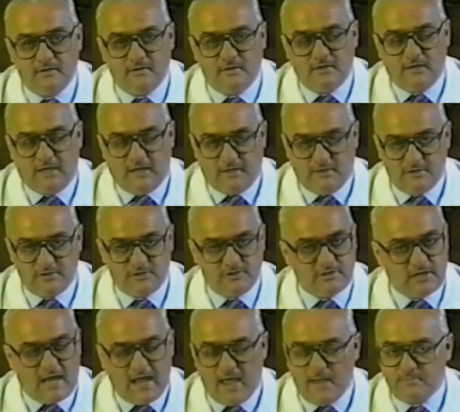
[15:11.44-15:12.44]
And this is
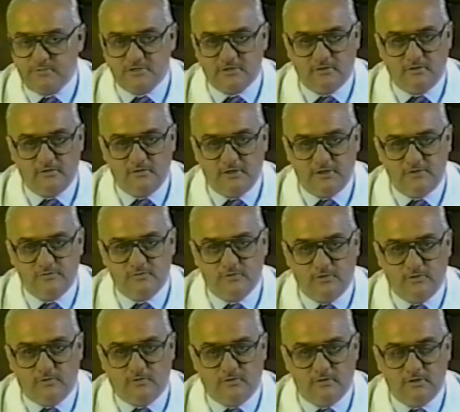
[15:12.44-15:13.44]
absolutely
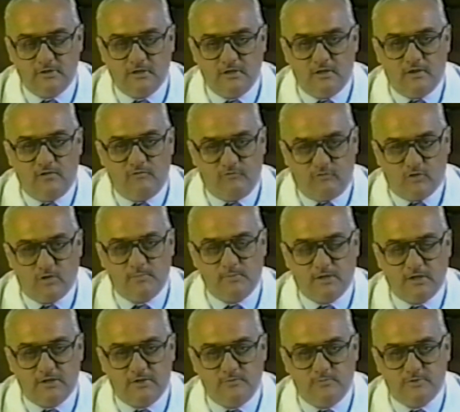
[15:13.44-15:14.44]
true.
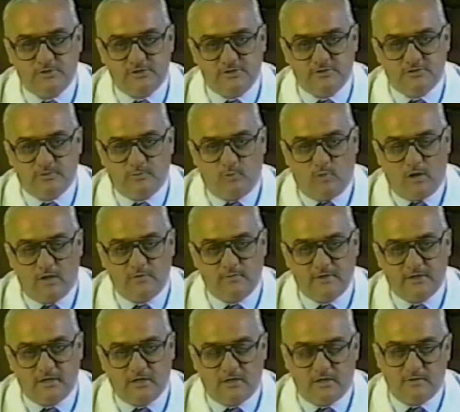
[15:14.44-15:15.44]
Formalin, which is a watery
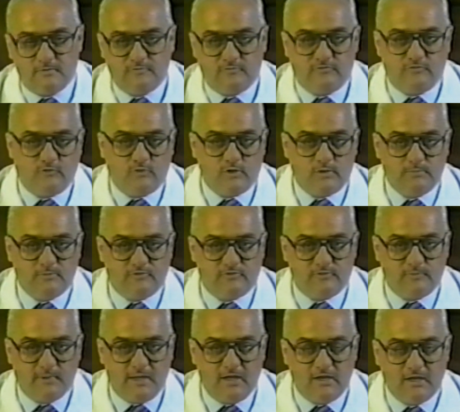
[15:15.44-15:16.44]
form of
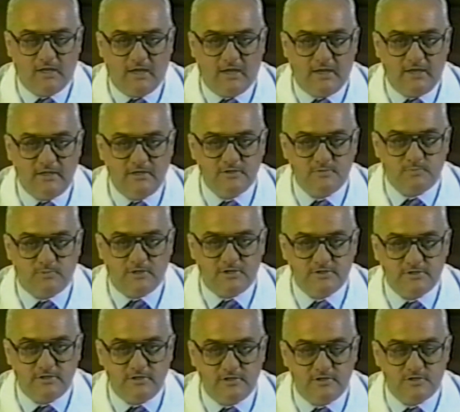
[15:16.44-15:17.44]
formaldehyde, is
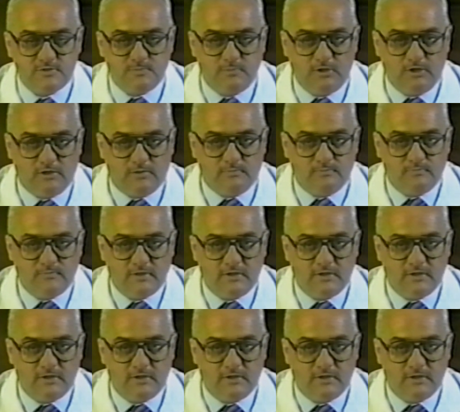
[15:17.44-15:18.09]
present in the sperm.